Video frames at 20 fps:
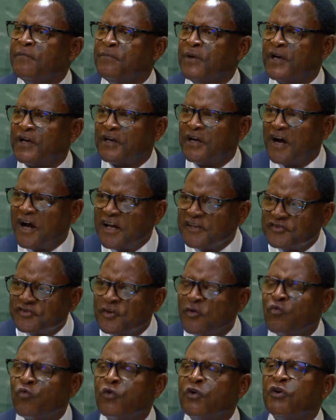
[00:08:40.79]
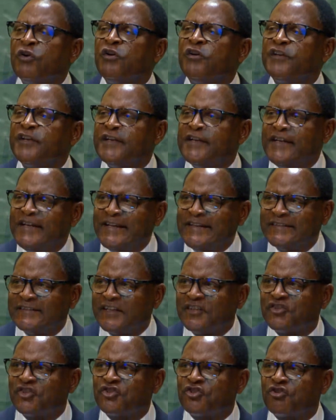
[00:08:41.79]
because the world needs
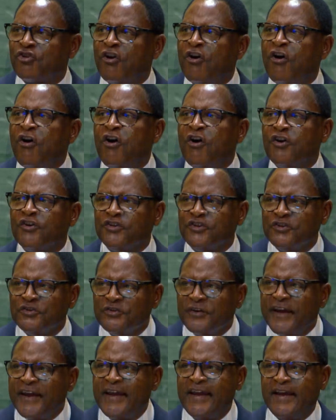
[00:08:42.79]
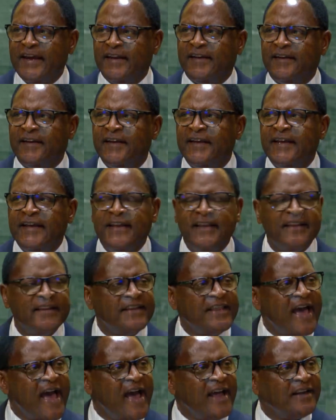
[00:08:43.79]
a strong UN
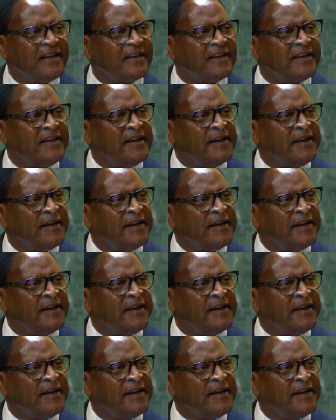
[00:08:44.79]
that